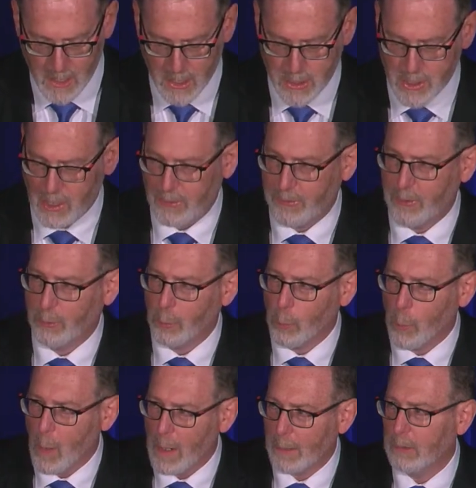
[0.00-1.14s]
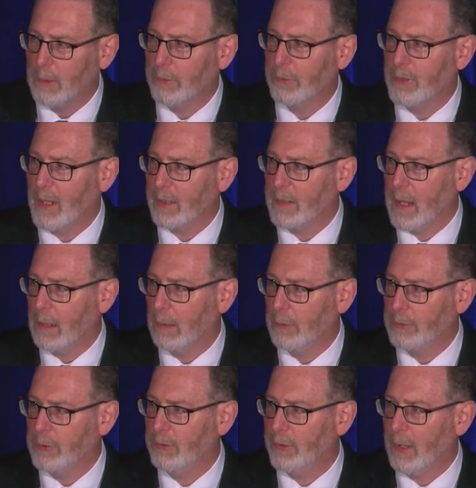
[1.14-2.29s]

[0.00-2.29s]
just as wireless technologies